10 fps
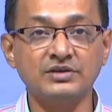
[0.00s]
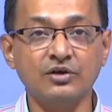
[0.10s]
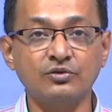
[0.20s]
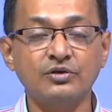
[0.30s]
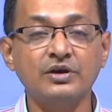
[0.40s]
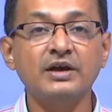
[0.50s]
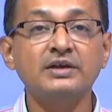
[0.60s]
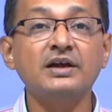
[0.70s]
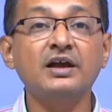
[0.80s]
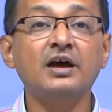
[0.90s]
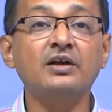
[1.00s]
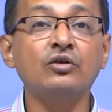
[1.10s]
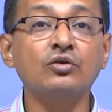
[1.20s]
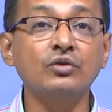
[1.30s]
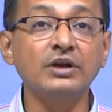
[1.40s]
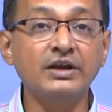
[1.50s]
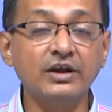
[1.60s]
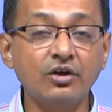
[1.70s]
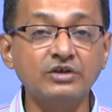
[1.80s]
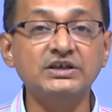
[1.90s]
cloud. There are not only
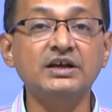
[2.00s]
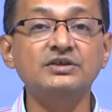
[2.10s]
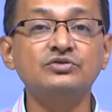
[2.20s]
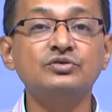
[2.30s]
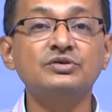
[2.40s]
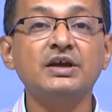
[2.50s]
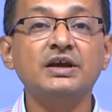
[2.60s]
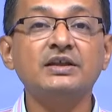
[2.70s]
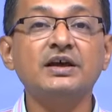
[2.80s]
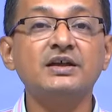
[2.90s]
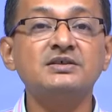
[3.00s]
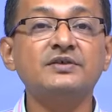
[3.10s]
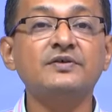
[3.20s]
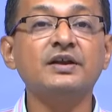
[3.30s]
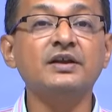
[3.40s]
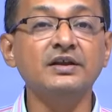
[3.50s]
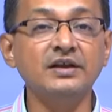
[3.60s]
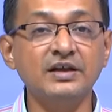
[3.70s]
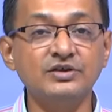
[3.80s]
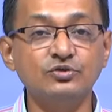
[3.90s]
technological issues, there are several
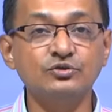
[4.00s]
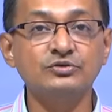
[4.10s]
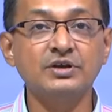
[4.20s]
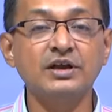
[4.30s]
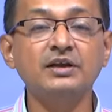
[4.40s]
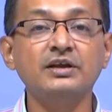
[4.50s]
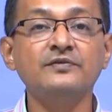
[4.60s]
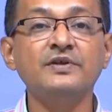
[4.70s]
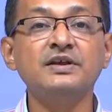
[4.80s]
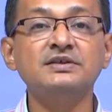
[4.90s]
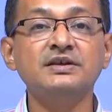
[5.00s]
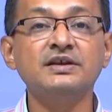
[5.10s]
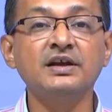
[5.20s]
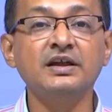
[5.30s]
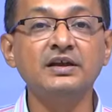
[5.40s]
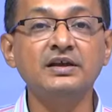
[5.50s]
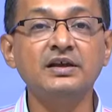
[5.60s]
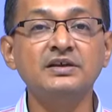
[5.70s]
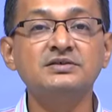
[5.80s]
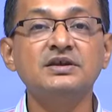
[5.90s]
legal issues, right. If there is a data
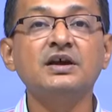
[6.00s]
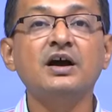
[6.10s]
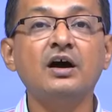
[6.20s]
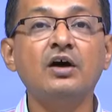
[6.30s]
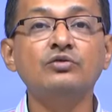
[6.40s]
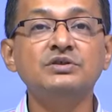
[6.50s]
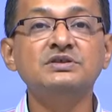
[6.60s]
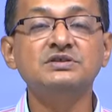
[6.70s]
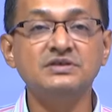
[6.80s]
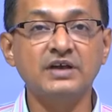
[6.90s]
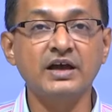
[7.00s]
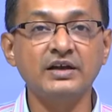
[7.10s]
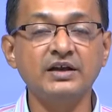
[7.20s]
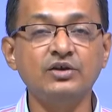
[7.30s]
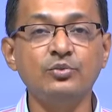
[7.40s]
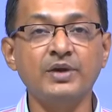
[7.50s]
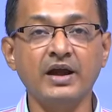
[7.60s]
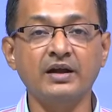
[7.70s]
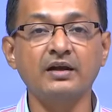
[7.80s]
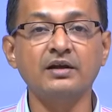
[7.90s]
leakage, how this need to be
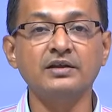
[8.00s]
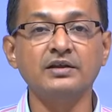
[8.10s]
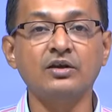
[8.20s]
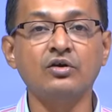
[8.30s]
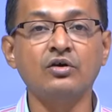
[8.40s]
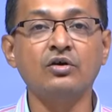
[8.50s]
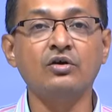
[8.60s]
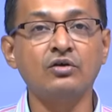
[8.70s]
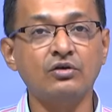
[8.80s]
handled in the law